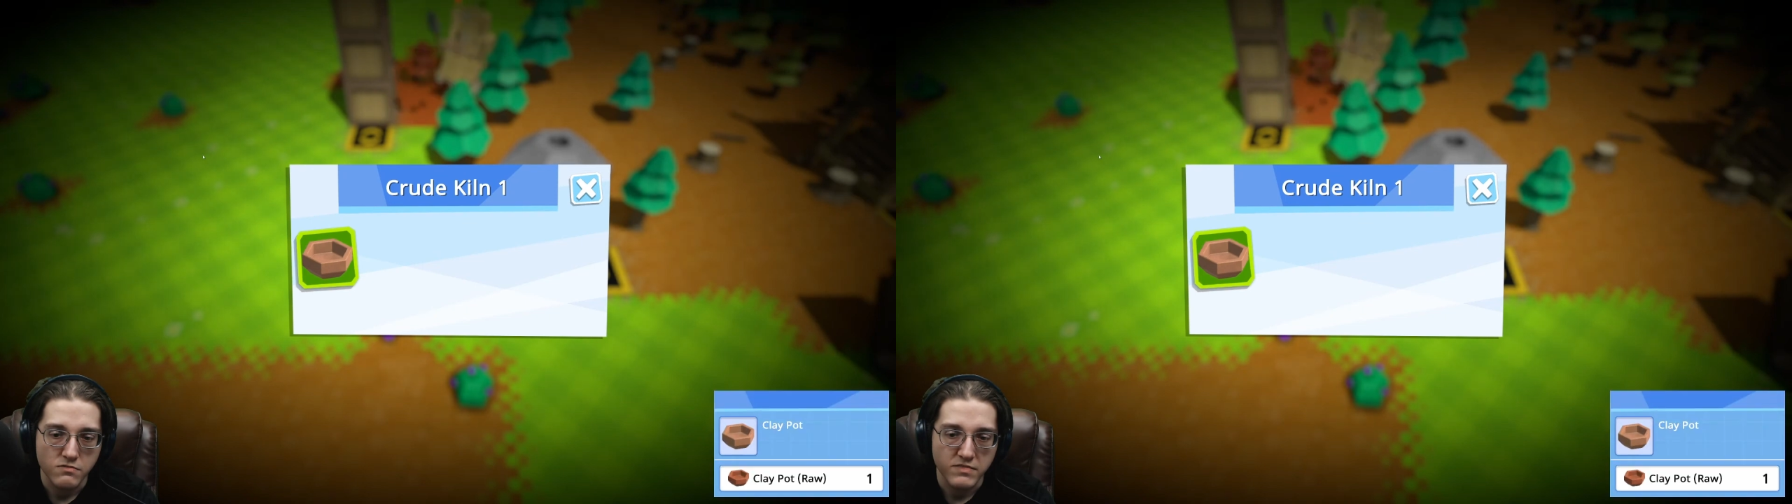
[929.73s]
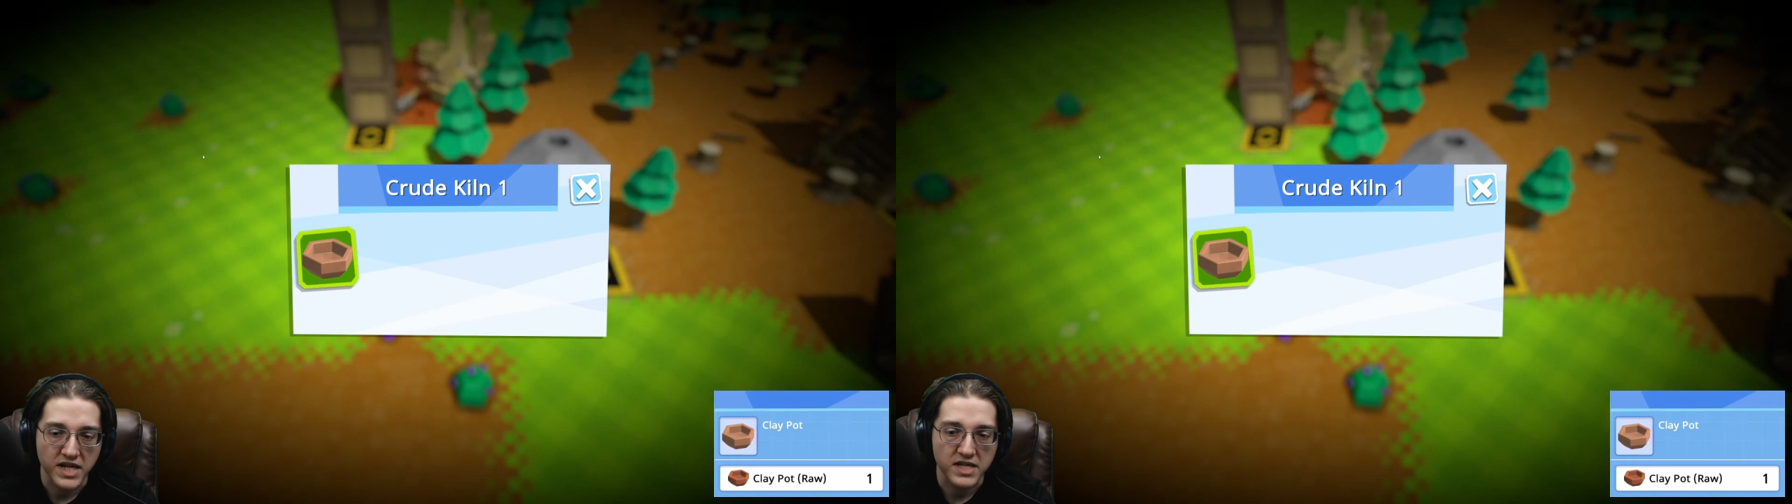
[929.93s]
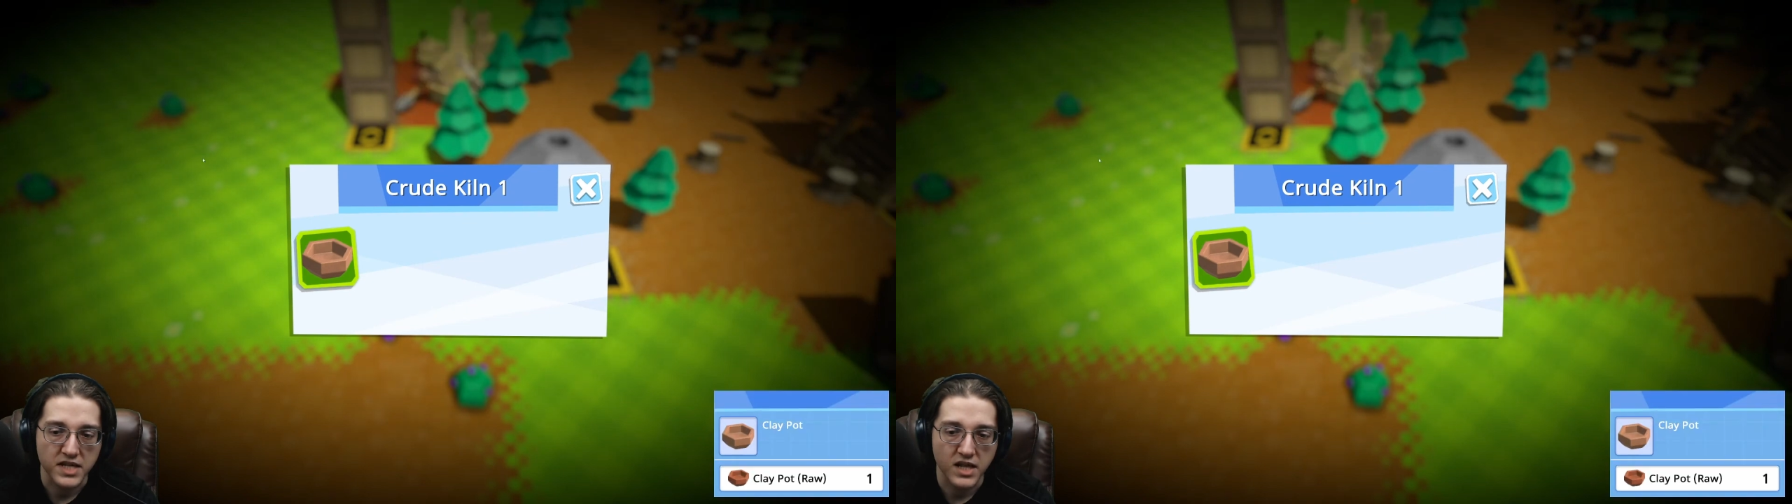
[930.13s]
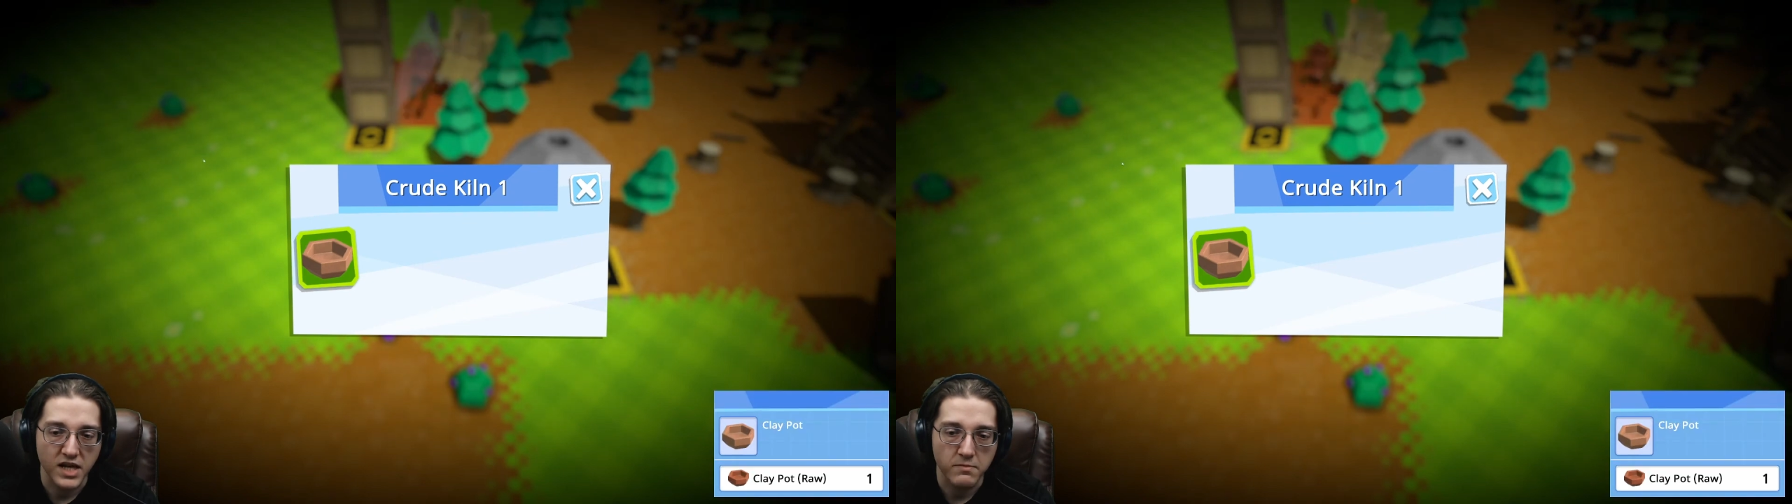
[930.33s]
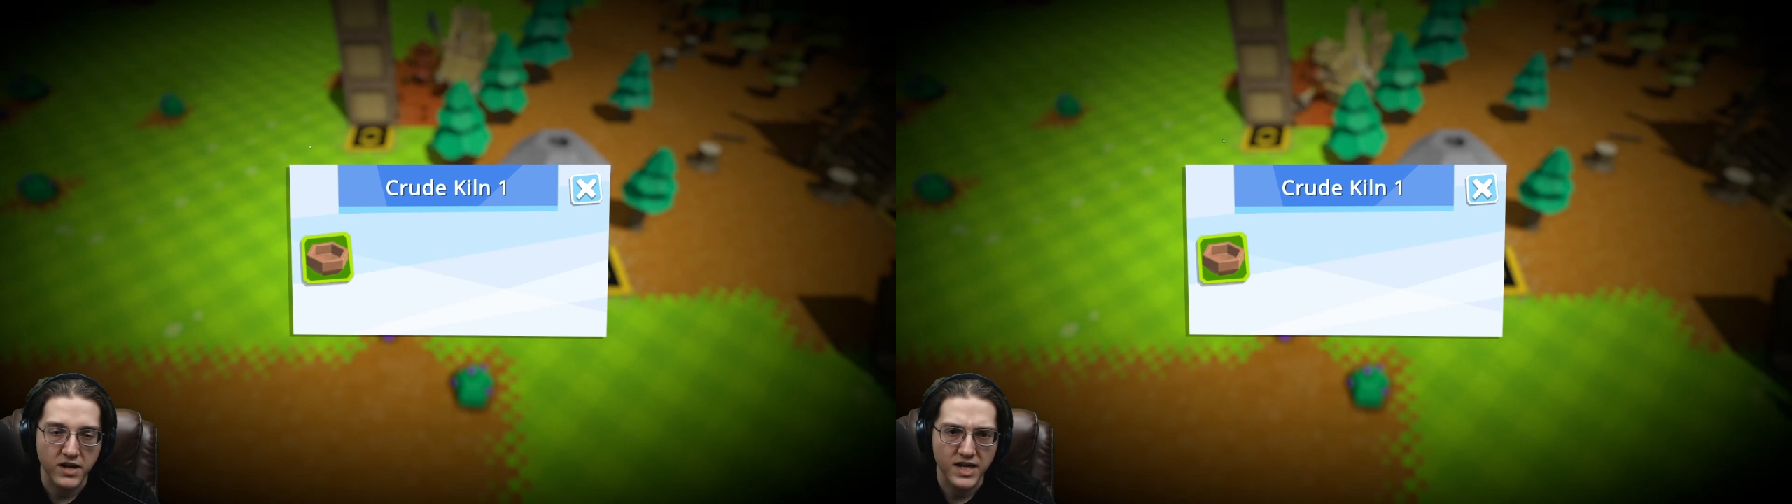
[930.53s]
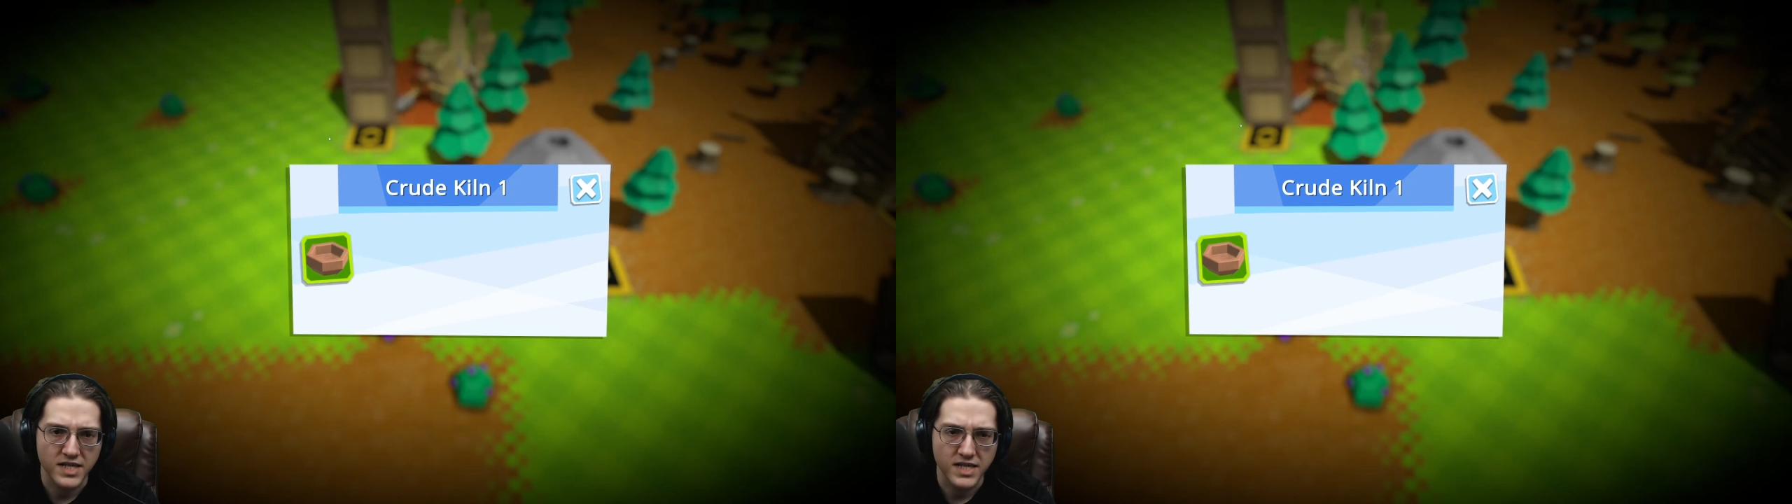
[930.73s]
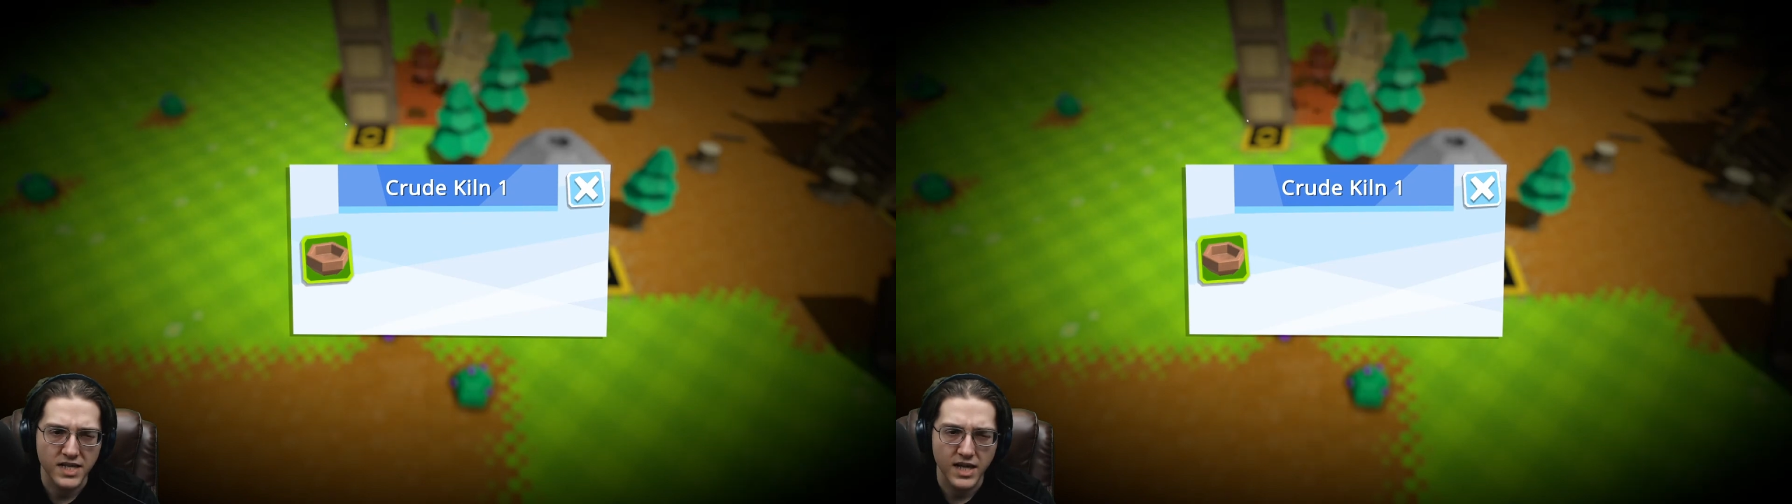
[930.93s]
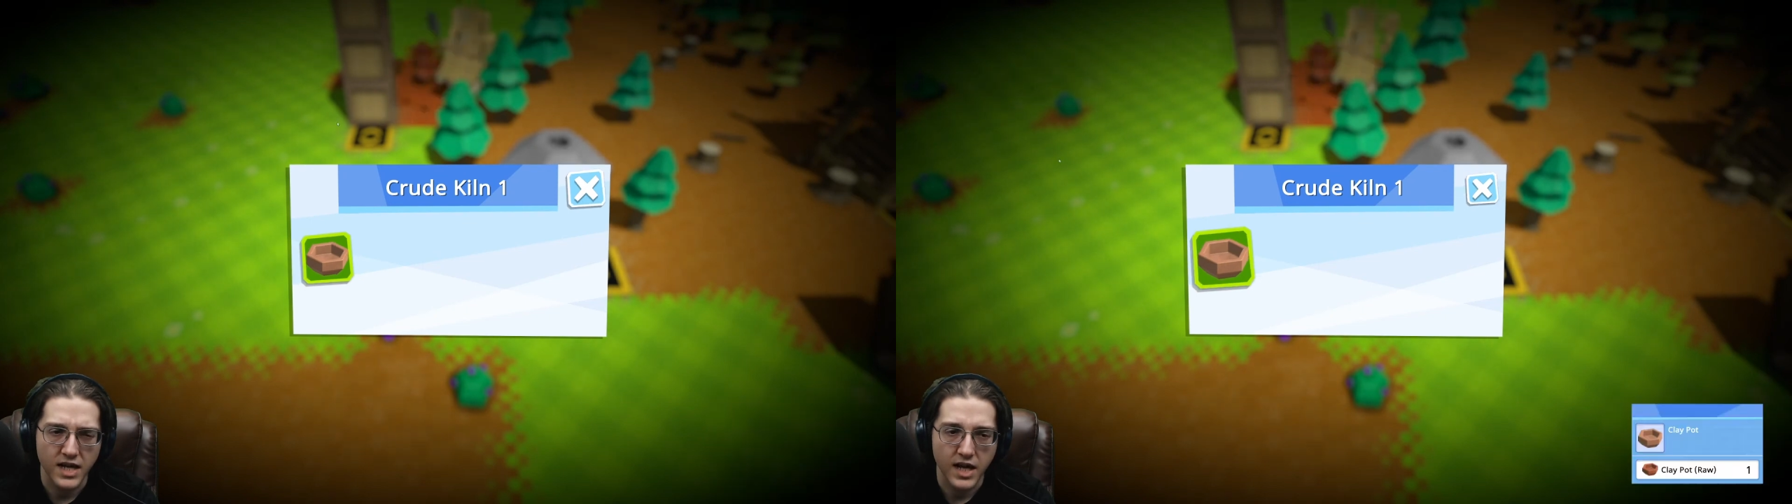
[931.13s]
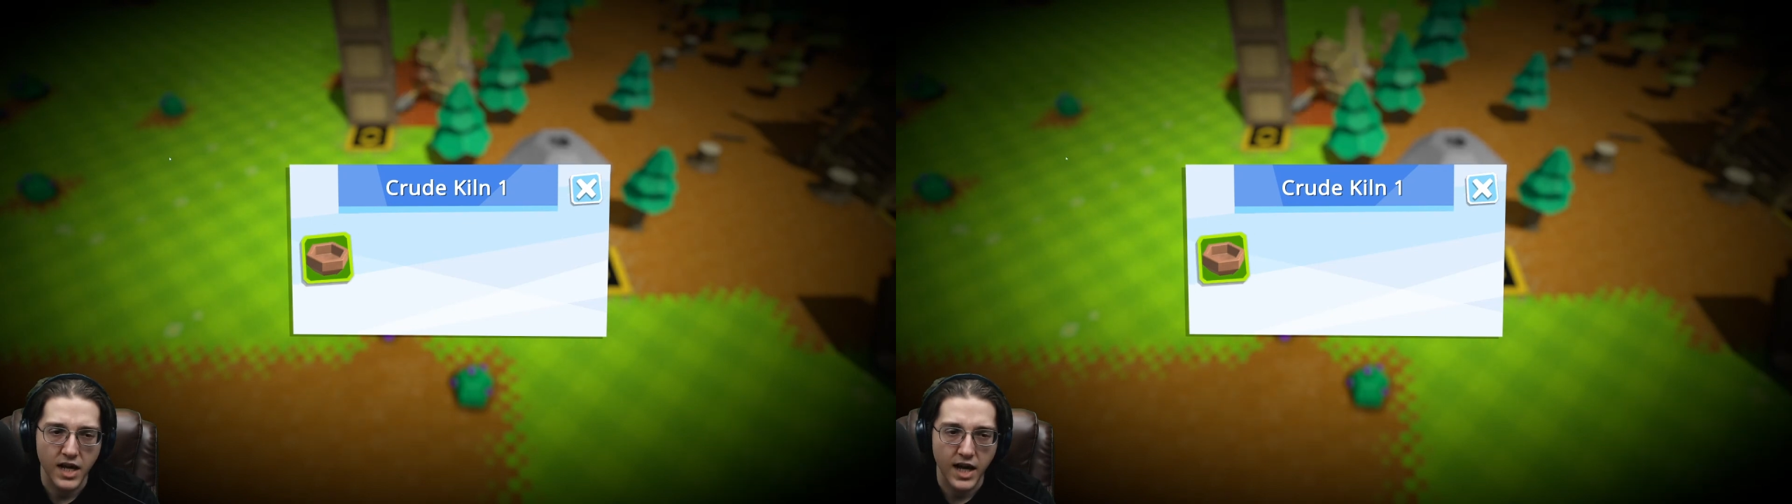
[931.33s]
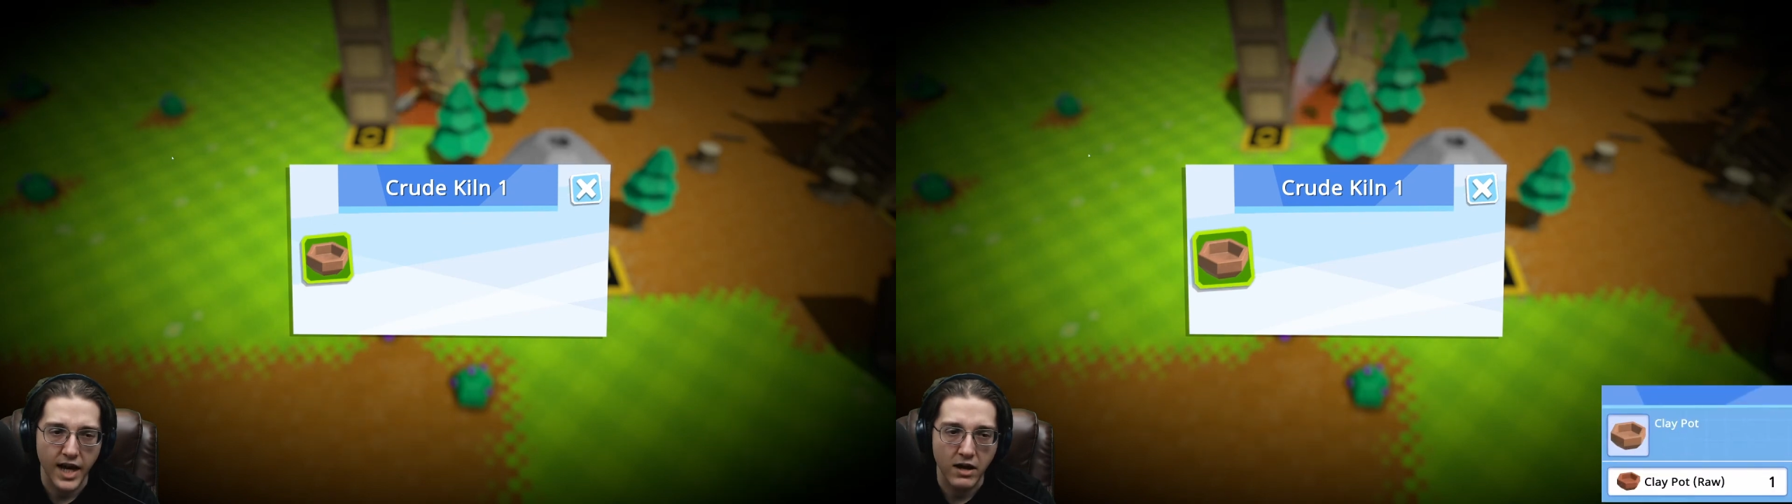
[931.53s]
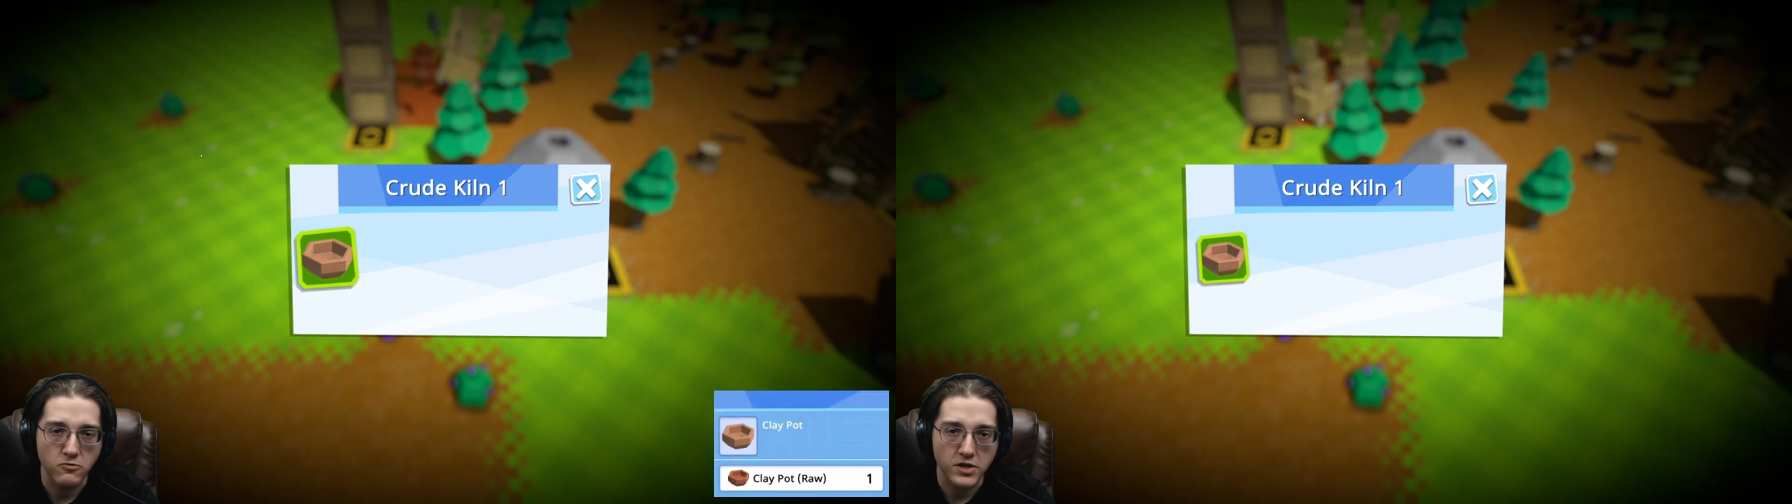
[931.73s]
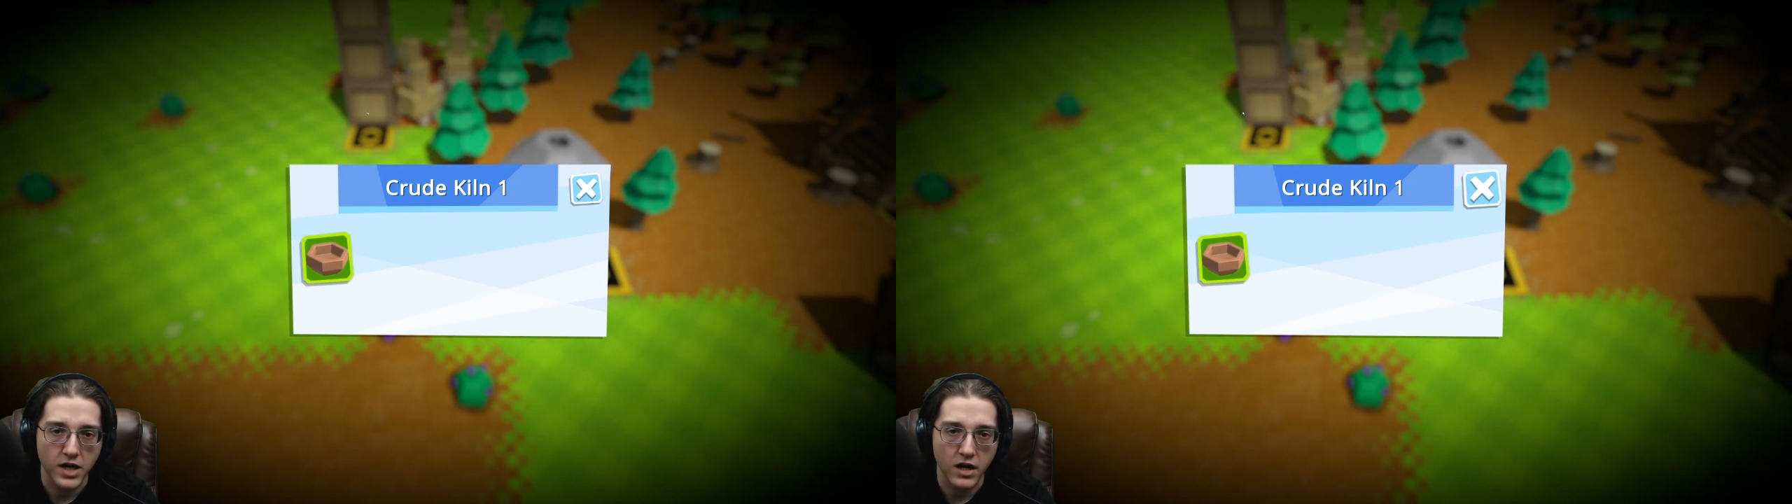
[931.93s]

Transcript: Makes clay pots out